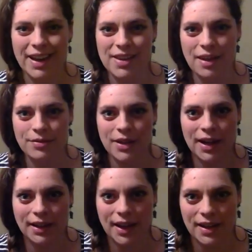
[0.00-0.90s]
Hi
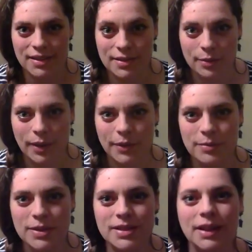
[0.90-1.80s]
Lafayette kids,
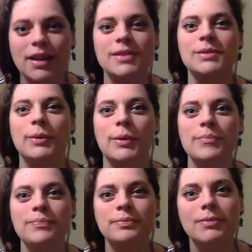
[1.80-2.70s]
welcome to Sunday School.